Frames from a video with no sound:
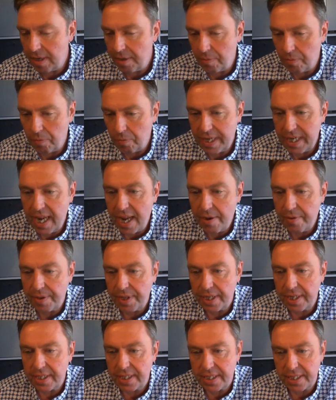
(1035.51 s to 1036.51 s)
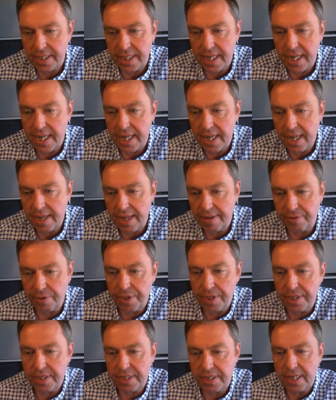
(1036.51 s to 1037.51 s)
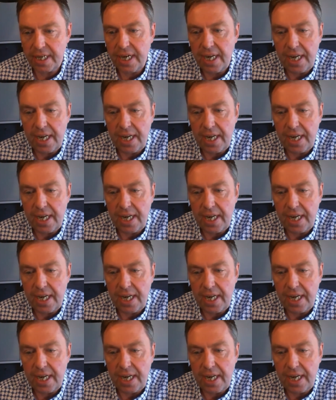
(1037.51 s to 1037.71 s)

we know that the voice